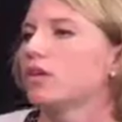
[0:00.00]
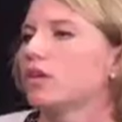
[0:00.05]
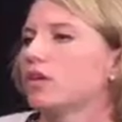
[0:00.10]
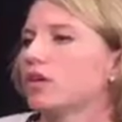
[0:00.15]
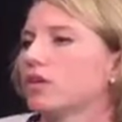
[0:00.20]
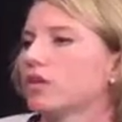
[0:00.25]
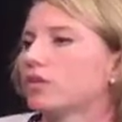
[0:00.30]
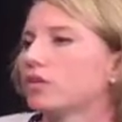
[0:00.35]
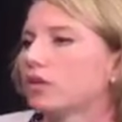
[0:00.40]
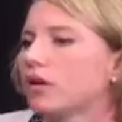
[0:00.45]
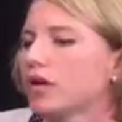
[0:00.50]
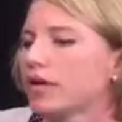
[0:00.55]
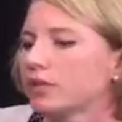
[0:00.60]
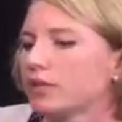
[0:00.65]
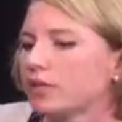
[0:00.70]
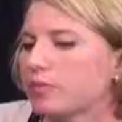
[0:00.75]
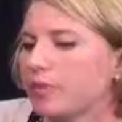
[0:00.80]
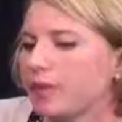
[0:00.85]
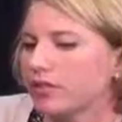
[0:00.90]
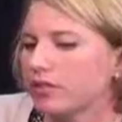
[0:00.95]
So our
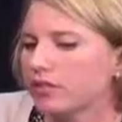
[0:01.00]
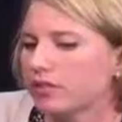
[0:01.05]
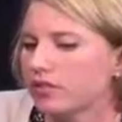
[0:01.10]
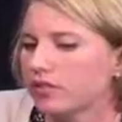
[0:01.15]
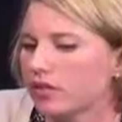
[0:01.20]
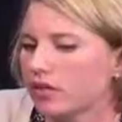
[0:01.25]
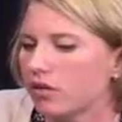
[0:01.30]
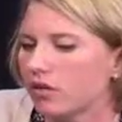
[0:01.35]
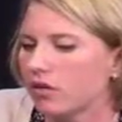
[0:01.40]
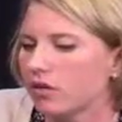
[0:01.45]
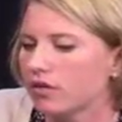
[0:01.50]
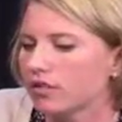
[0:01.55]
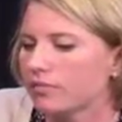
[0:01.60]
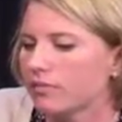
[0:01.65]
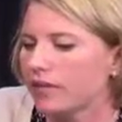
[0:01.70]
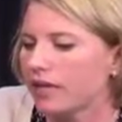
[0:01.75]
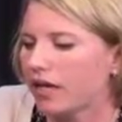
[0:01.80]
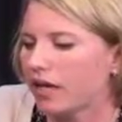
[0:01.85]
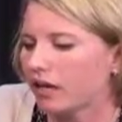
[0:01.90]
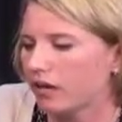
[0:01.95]
hospice patients, in order to
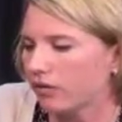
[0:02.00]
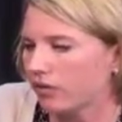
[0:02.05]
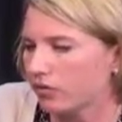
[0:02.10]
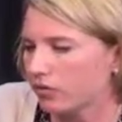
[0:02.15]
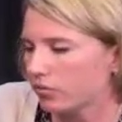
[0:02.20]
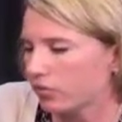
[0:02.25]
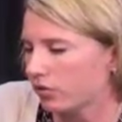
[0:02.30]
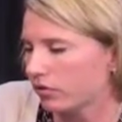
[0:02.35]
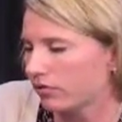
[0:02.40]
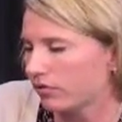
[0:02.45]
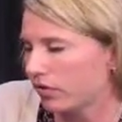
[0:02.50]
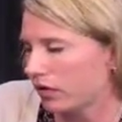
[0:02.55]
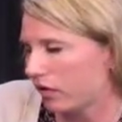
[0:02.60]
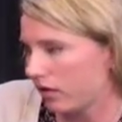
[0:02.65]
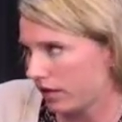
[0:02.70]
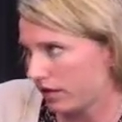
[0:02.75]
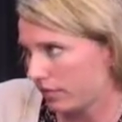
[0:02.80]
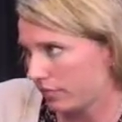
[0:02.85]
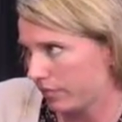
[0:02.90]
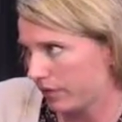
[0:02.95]
be eligible for
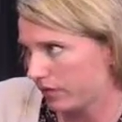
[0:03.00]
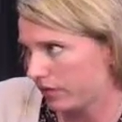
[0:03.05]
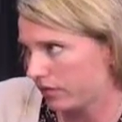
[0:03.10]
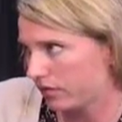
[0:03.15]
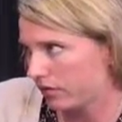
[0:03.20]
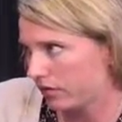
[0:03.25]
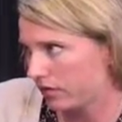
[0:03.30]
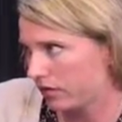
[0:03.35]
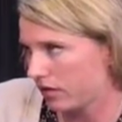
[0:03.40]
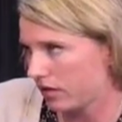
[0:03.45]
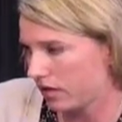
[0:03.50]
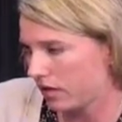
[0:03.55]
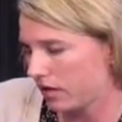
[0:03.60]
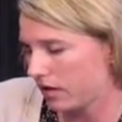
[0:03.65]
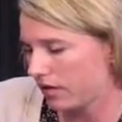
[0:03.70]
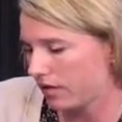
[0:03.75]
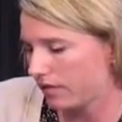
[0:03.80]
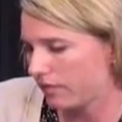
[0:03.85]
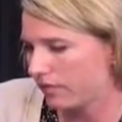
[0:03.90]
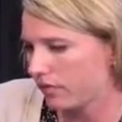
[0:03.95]
hospice,
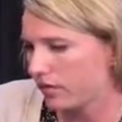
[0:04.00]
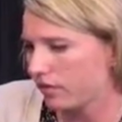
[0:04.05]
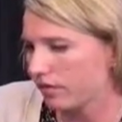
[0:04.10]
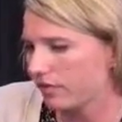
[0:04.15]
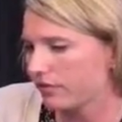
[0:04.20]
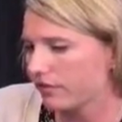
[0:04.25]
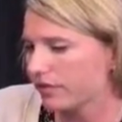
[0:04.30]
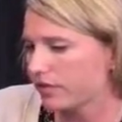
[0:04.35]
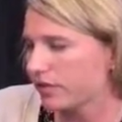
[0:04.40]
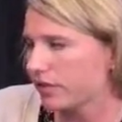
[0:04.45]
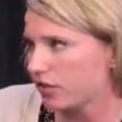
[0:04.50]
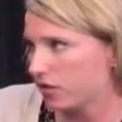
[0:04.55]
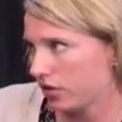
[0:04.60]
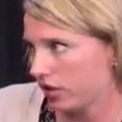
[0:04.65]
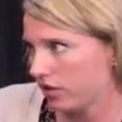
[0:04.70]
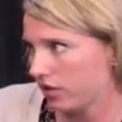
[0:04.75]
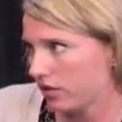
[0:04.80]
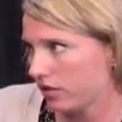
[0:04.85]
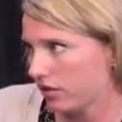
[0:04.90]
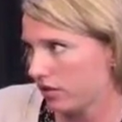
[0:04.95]
their
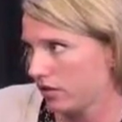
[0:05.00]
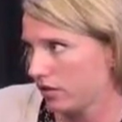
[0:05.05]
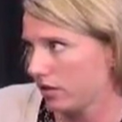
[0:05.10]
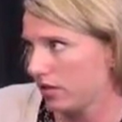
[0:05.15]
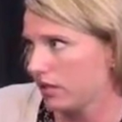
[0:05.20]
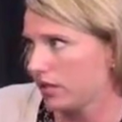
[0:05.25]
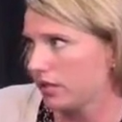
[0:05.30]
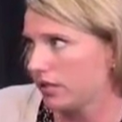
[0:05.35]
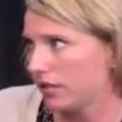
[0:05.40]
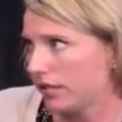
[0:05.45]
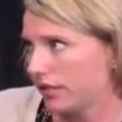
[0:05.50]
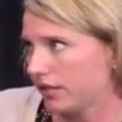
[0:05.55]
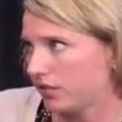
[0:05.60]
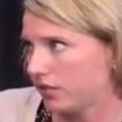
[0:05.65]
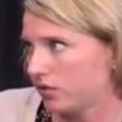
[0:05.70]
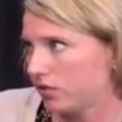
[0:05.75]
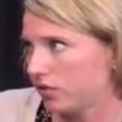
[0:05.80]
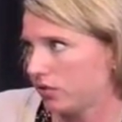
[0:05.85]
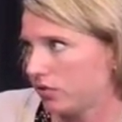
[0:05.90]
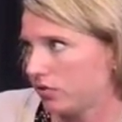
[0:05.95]
physician needs
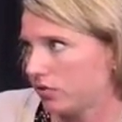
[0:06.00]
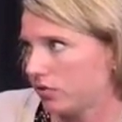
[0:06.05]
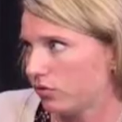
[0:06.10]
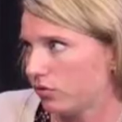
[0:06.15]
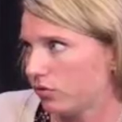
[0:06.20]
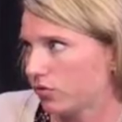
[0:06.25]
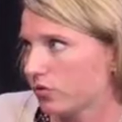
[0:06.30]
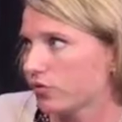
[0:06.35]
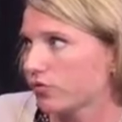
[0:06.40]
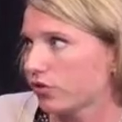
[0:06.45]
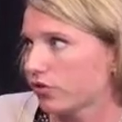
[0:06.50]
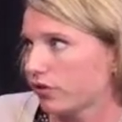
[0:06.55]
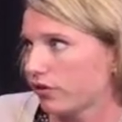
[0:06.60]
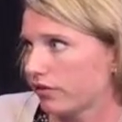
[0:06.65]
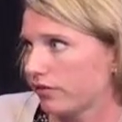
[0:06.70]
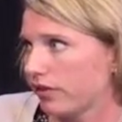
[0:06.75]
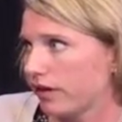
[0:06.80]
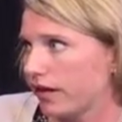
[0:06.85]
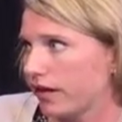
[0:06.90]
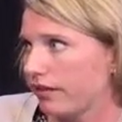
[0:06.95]
to
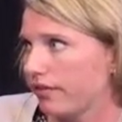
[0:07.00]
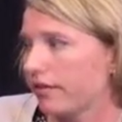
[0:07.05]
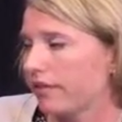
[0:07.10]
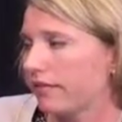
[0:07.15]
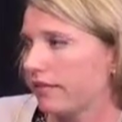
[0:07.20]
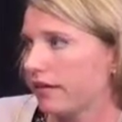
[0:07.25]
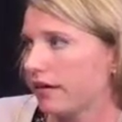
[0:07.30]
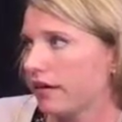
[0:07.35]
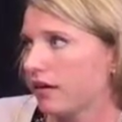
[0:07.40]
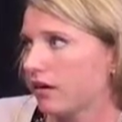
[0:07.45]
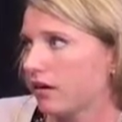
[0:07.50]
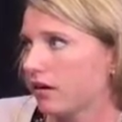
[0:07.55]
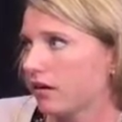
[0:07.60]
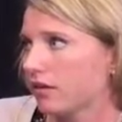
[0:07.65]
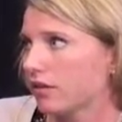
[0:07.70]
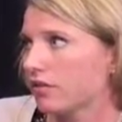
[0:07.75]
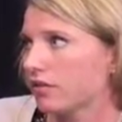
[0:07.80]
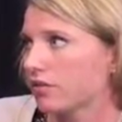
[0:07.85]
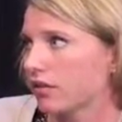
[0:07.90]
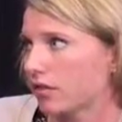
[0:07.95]
certify that they
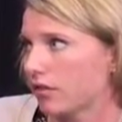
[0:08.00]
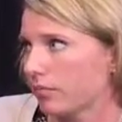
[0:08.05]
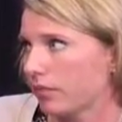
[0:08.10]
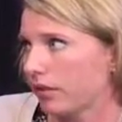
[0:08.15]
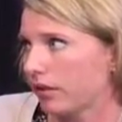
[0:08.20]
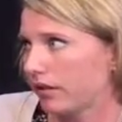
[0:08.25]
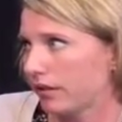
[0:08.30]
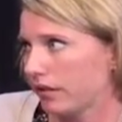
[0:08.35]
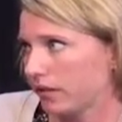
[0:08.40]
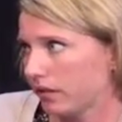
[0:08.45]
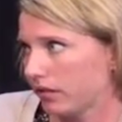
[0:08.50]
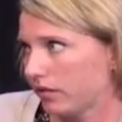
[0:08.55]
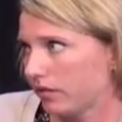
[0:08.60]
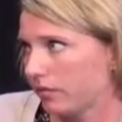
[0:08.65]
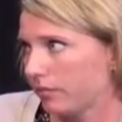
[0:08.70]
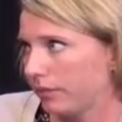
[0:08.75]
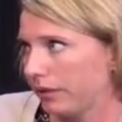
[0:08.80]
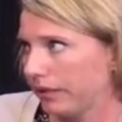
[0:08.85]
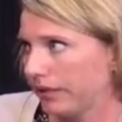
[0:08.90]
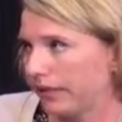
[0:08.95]
are terminally ill,
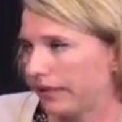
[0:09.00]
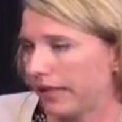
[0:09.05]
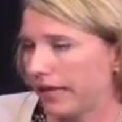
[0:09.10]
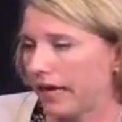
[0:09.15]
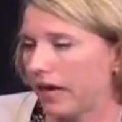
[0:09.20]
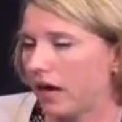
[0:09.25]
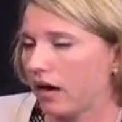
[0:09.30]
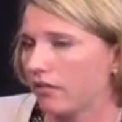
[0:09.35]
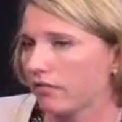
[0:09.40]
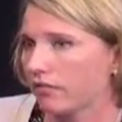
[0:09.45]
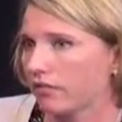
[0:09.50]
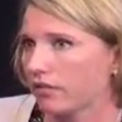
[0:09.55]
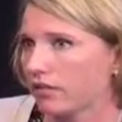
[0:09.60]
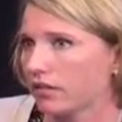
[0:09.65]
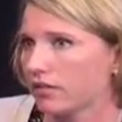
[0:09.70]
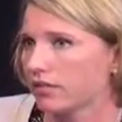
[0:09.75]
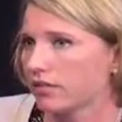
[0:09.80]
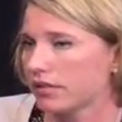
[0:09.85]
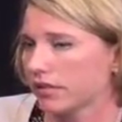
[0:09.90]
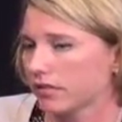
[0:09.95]
meaning they have
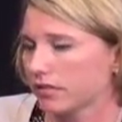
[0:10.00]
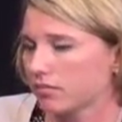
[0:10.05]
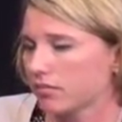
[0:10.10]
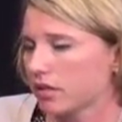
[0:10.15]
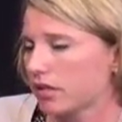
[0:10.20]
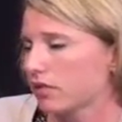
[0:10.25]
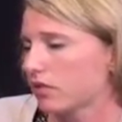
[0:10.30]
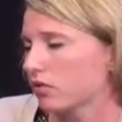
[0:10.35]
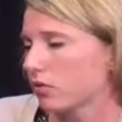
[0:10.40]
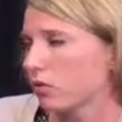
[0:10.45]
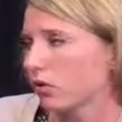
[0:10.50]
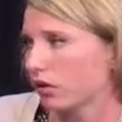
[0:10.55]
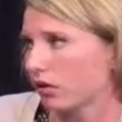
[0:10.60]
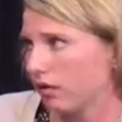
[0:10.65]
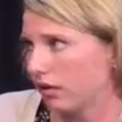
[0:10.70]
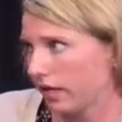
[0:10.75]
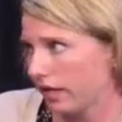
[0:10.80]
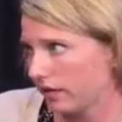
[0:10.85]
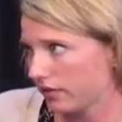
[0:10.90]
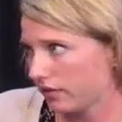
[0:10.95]
6 months or
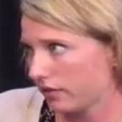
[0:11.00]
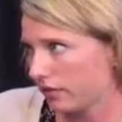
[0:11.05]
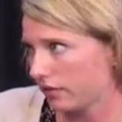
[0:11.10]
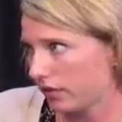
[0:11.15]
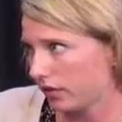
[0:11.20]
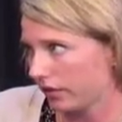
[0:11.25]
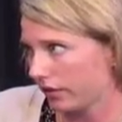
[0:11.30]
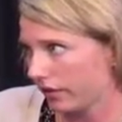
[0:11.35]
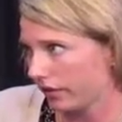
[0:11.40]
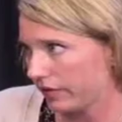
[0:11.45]
less to live.